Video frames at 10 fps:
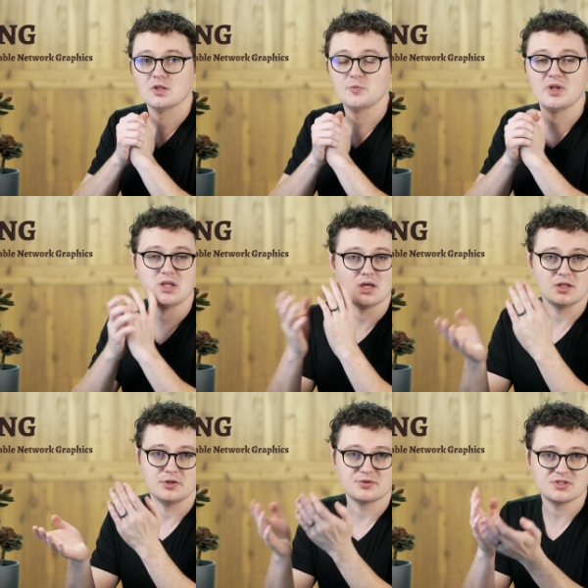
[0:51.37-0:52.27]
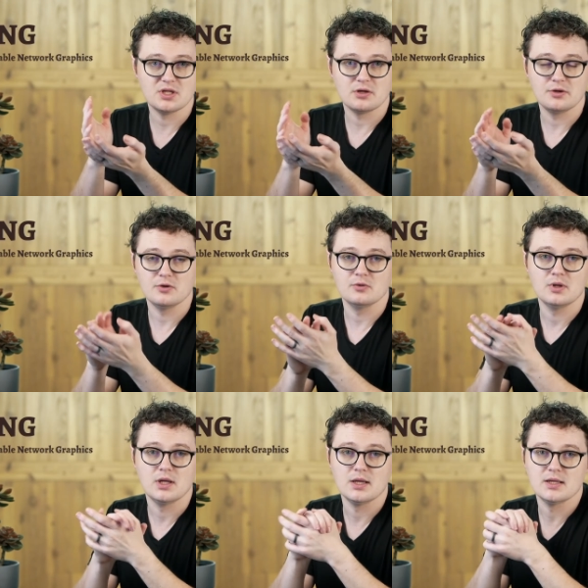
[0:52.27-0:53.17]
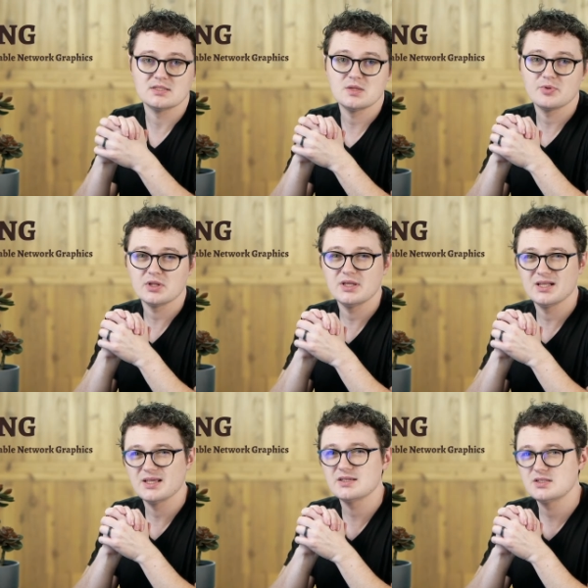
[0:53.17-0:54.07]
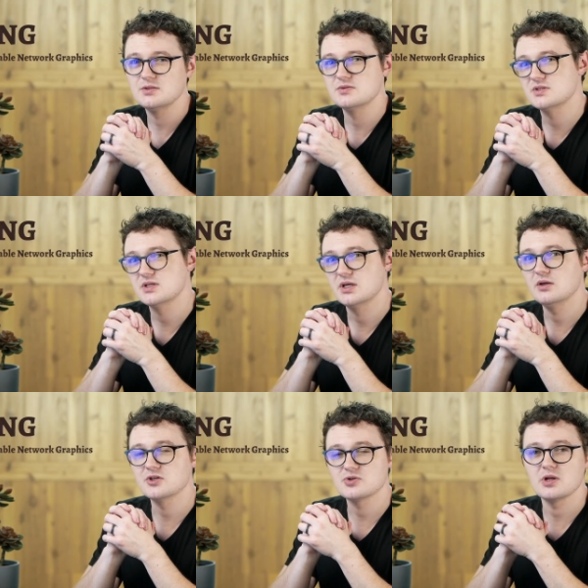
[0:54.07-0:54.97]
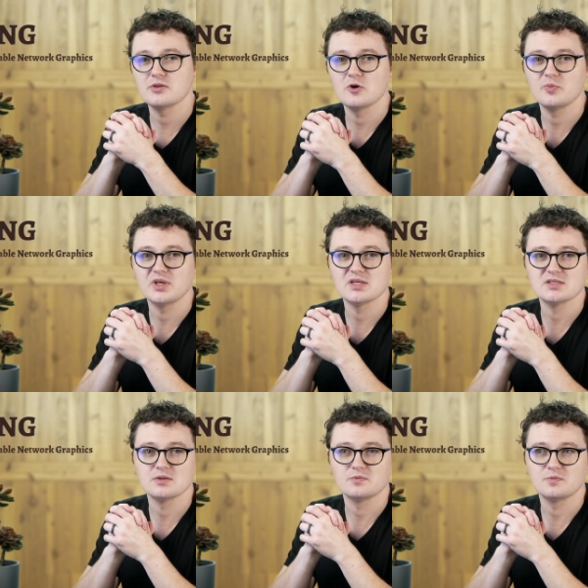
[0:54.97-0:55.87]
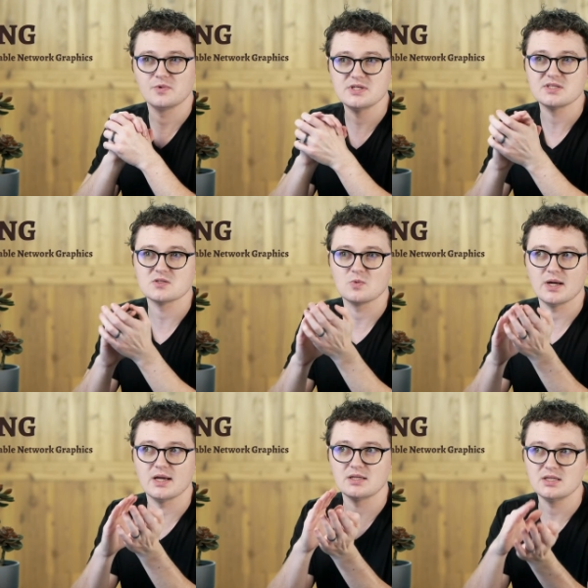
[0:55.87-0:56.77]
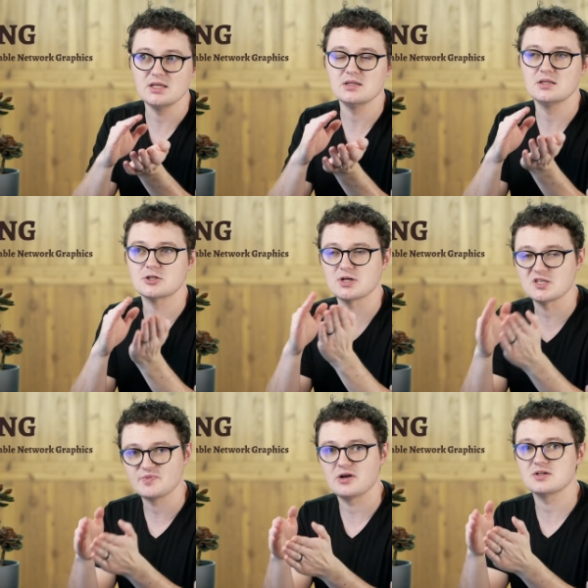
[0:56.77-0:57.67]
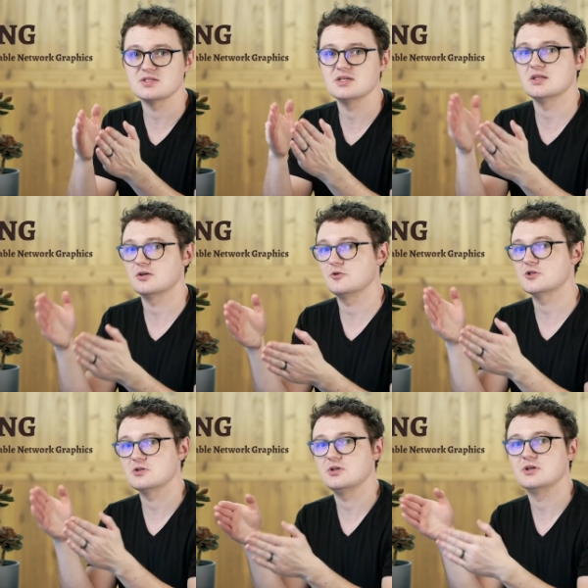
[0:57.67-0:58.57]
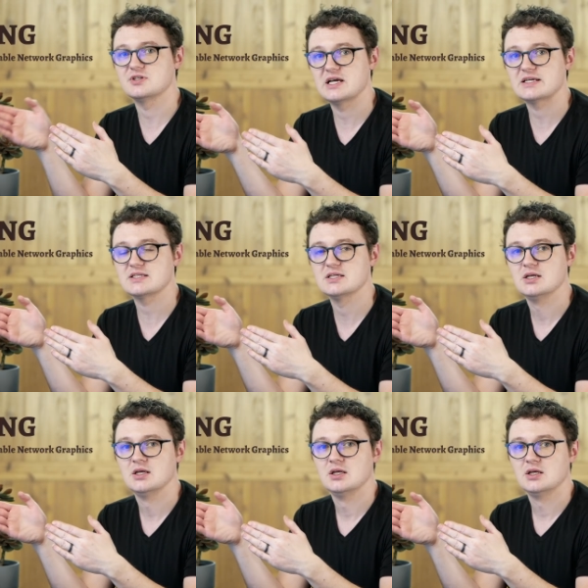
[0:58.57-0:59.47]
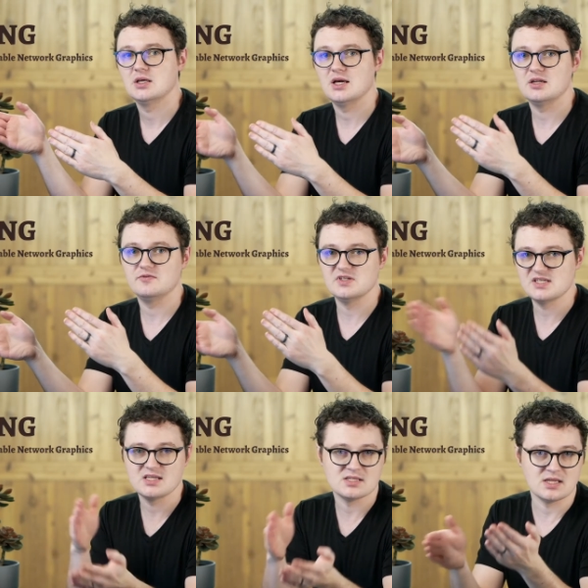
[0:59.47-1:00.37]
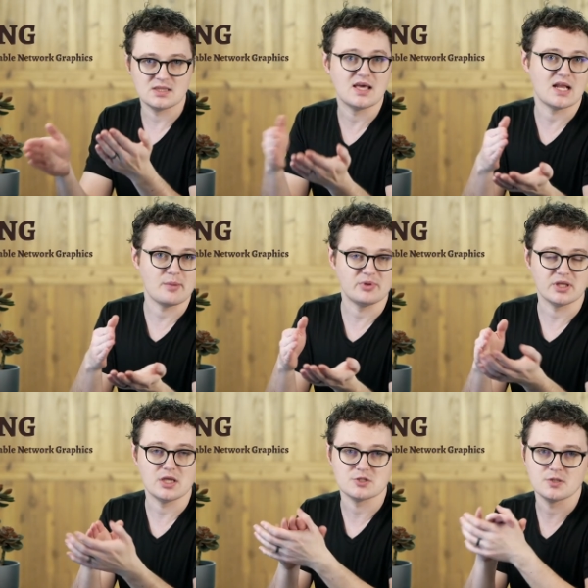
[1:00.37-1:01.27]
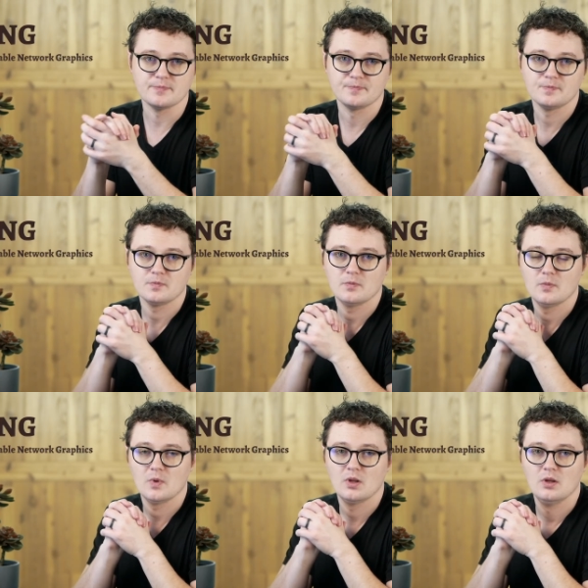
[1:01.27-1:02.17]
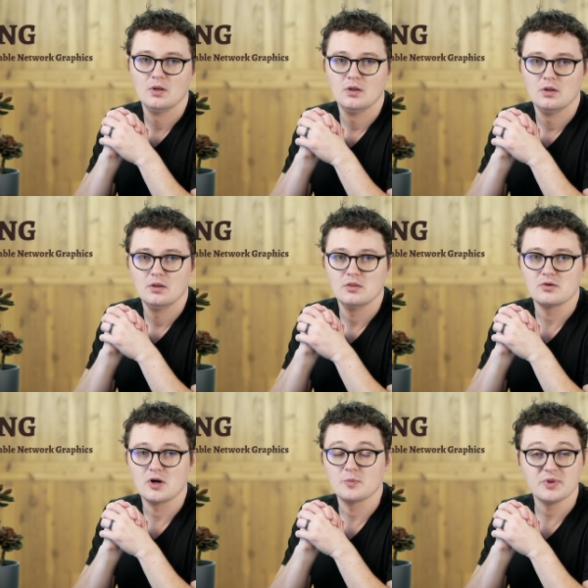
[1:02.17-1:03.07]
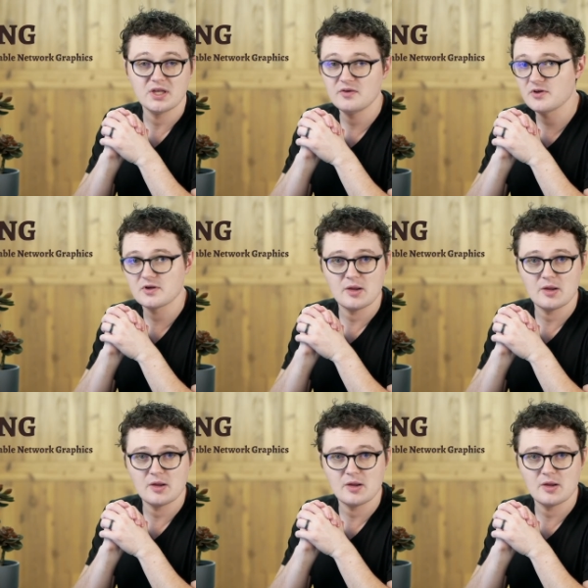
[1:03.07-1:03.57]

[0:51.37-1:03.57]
depending on your scenario. Uh, typically, I like to use Illustrator though, because the reasons why I need the transparency and the crystal clear text kind of necessitate that application. There are plenty of other